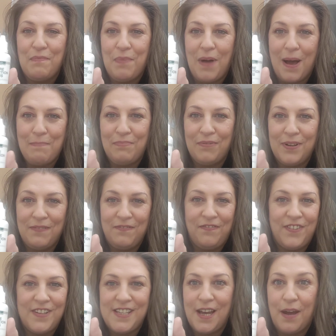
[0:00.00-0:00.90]
but I
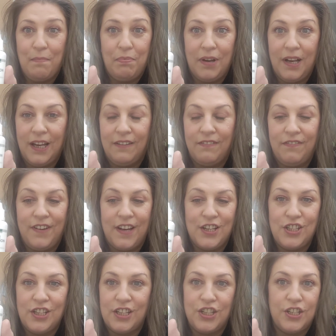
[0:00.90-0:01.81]
visit a brilliant
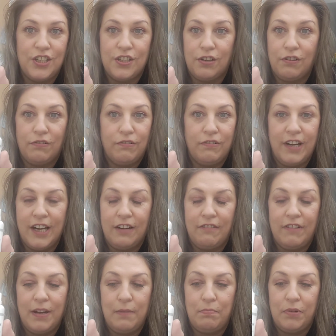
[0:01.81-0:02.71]
facialist. She's a
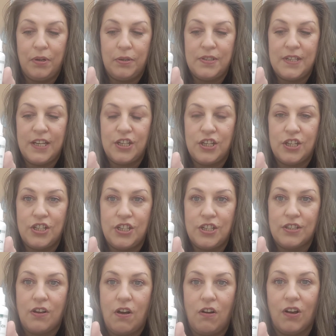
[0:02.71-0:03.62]
great beautician.
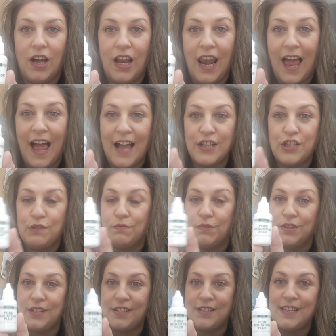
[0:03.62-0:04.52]
She's called Claire. She
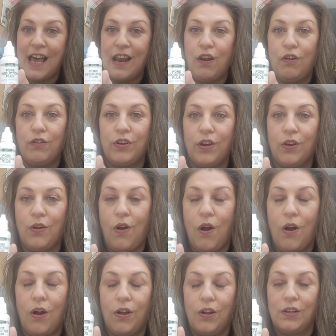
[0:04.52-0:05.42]
runs a salon
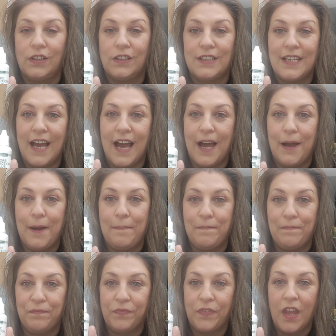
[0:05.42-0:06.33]
called
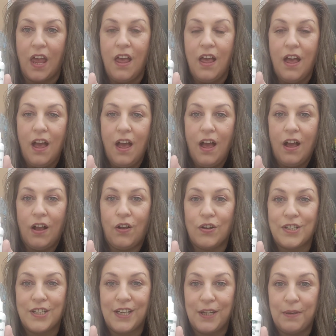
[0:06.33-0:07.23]

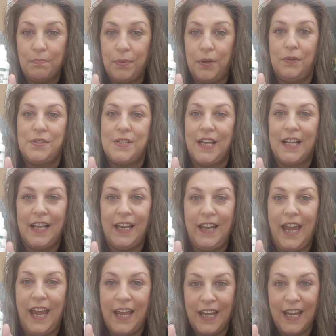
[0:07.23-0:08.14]
Cottingham Beauty
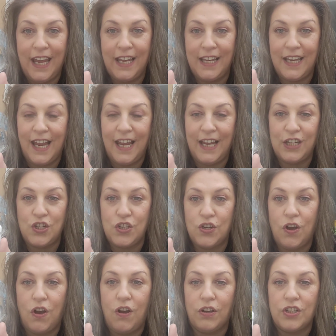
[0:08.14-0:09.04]
Clinique in
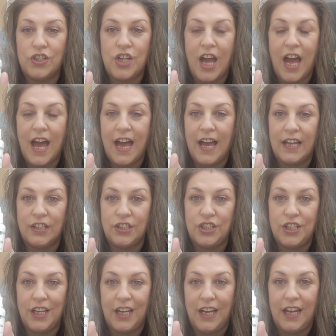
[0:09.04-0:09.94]
East Yorkshire, and
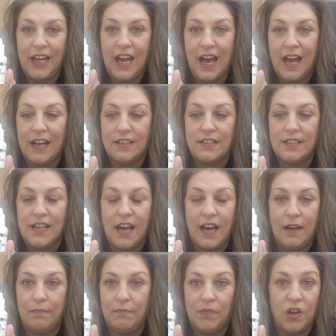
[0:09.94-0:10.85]
she has
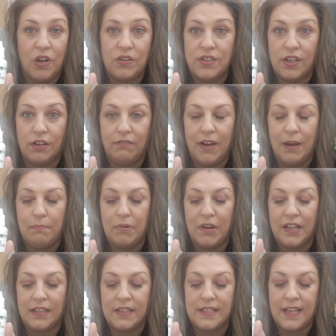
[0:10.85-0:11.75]
lots of great
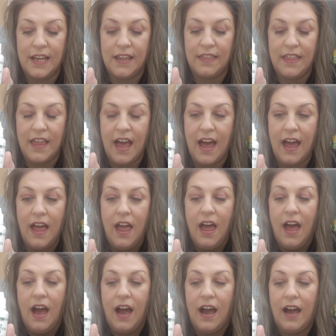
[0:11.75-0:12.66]
brands in there,
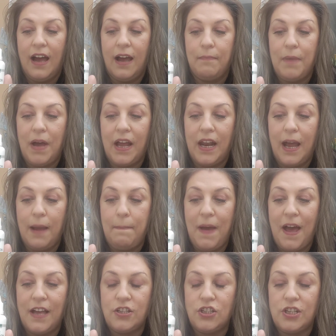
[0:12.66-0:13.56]
and I
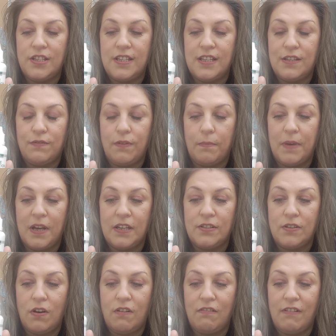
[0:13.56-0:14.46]
purchased this from her.
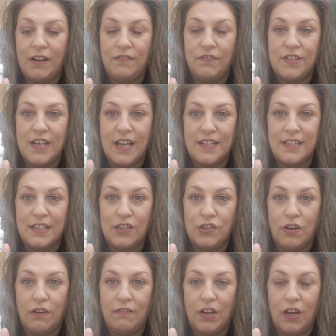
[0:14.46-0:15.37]
Saw her advertising
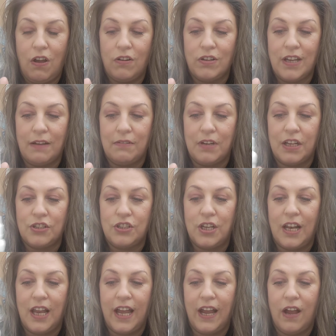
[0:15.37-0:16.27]
it during lockdown
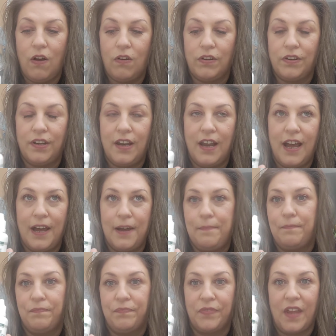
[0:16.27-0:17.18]
actually on
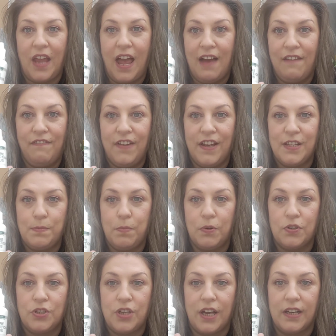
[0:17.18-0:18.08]
her
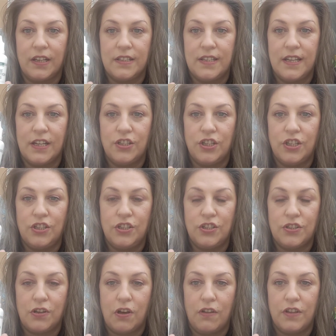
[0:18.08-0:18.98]
Facebook channel, saying she
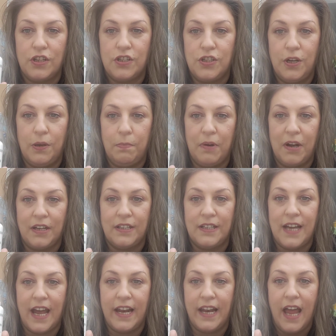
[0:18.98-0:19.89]
just got this new
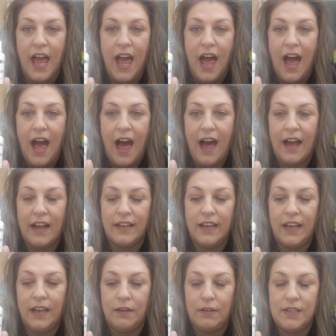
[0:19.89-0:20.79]
brand in,
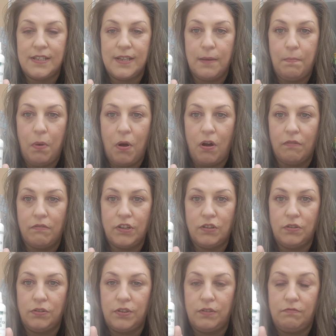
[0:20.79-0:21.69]
and it was a pore
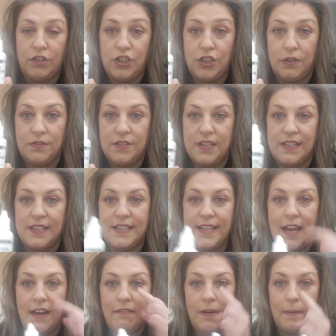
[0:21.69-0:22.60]
reducing
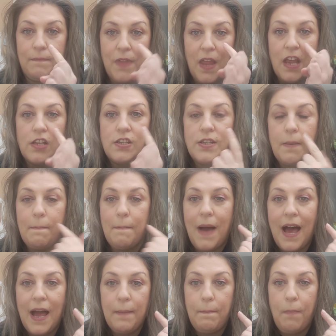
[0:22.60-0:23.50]
serum. So
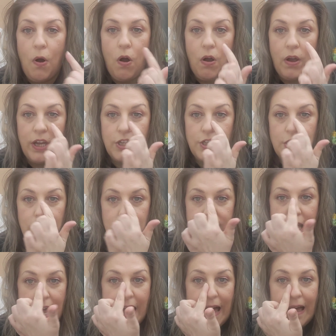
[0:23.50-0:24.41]
my pore
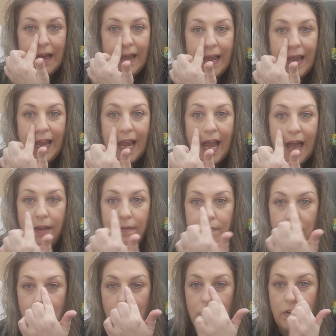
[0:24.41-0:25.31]
issues are here
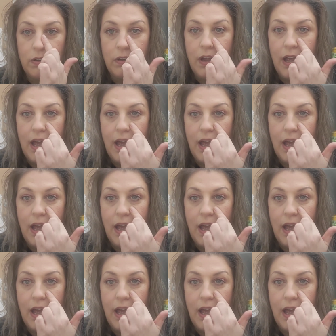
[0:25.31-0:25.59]
on